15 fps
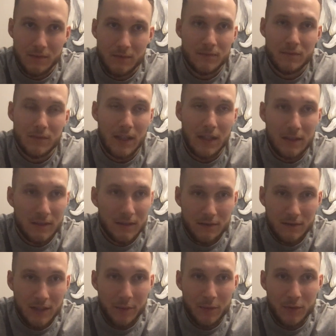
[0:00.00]
like
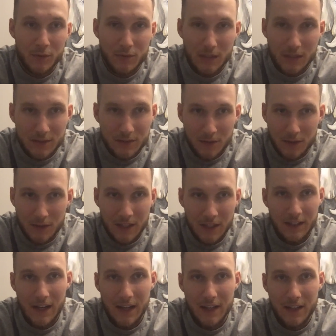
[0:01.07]
Neptunas or
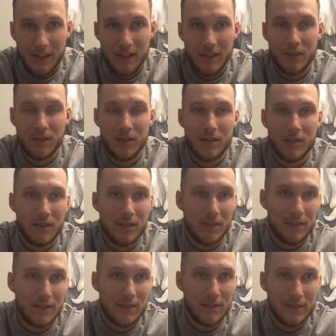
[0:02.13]
Kedainiai
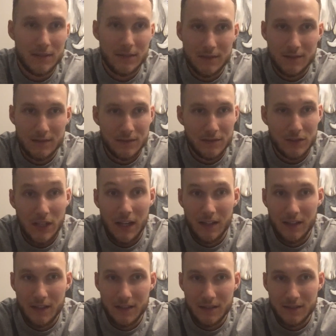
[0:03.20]
or
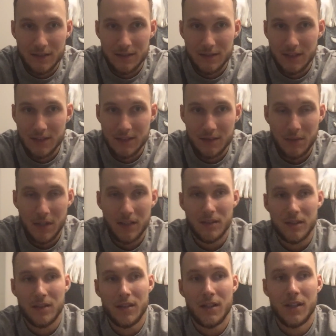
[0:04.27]
Žalgiris. Doesn't
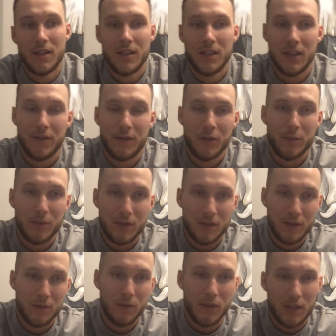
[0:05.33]
matter. If you're
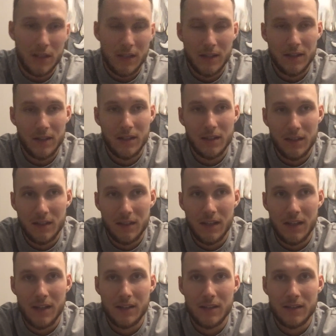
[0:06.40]
putting work, I think in the
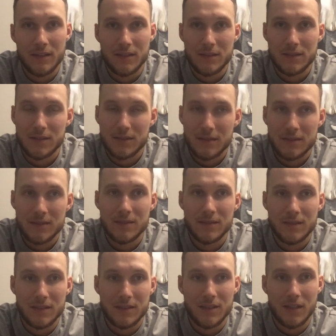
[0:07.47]
end
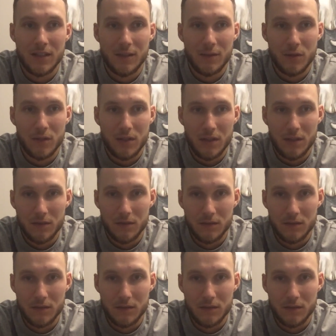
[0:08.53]
it's gonna work out.